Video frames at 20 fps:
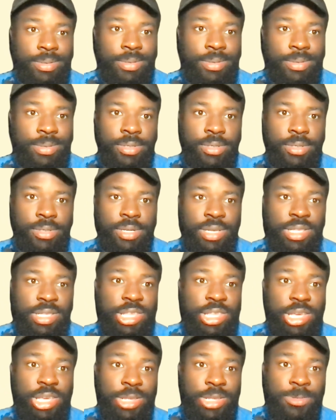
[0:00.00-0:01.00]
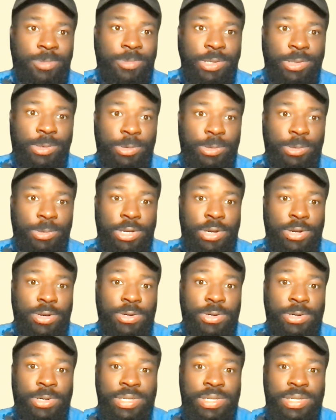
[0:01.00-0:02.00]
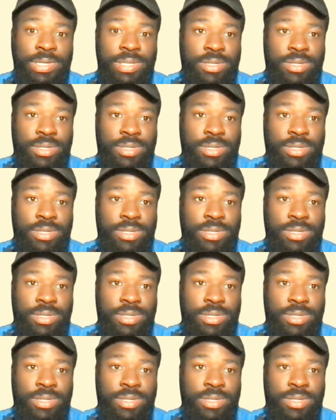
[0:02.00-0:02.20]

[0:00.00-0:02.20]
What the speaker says: any other minority owners